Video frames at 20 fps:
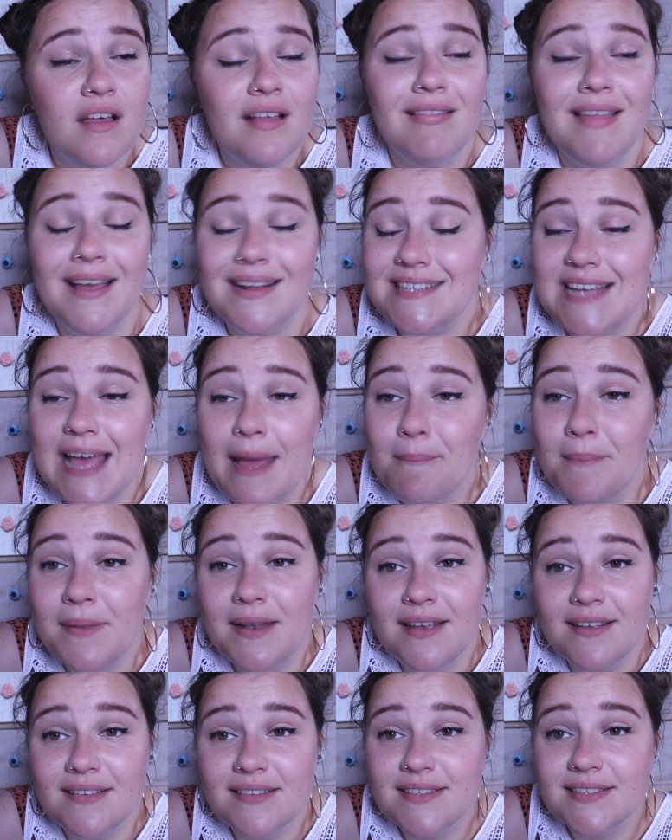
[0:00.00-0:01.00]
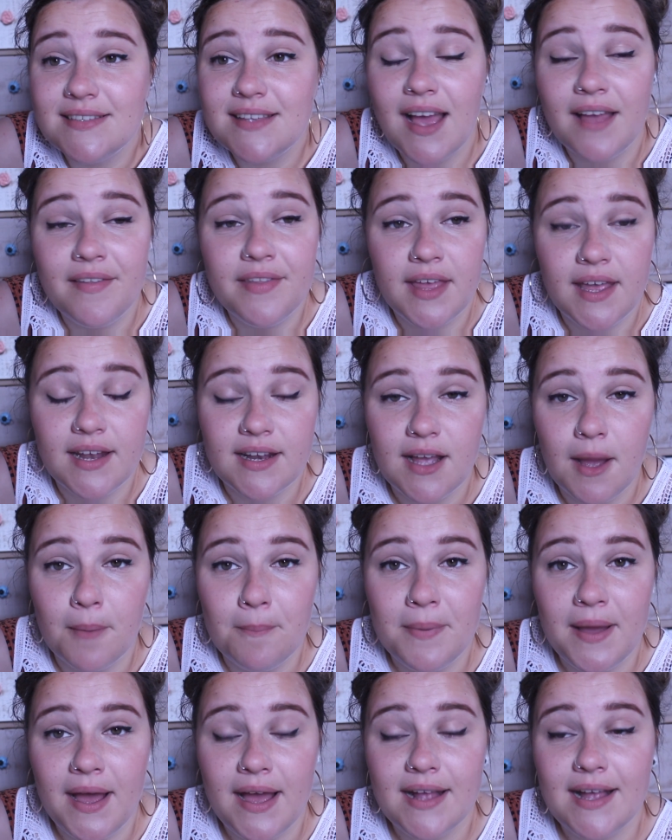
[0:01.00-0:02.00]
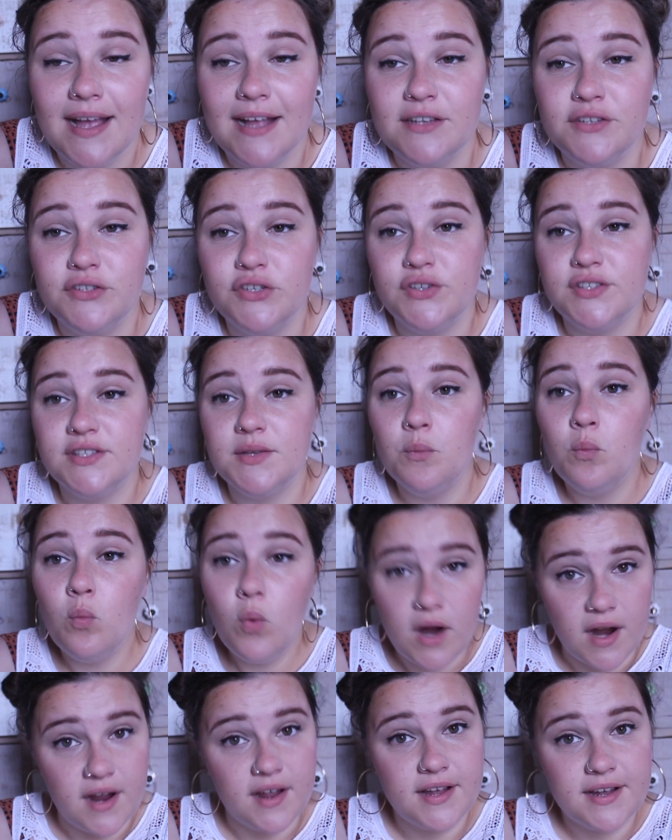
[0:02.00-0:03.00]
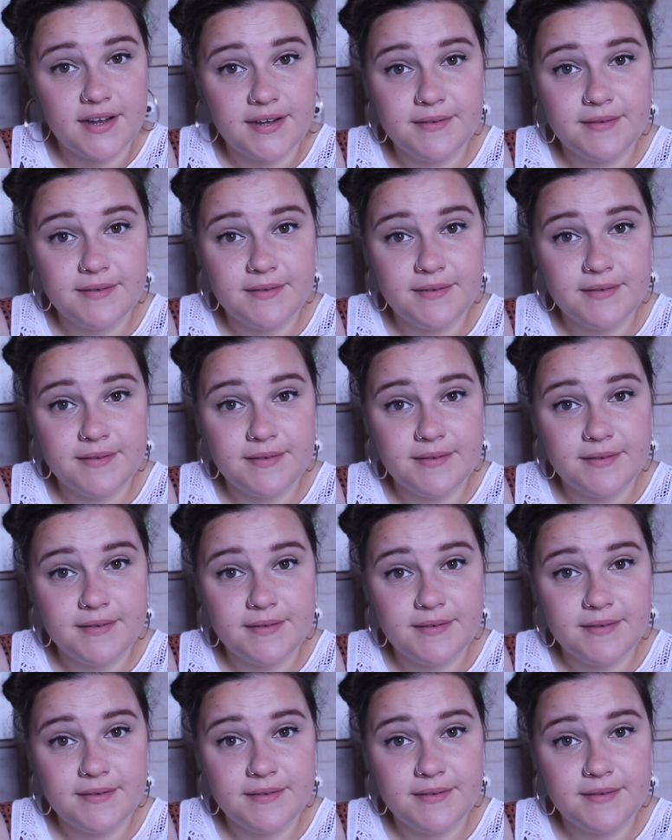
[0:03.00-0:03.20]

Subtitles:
like 10 minutes and then come back and do some work.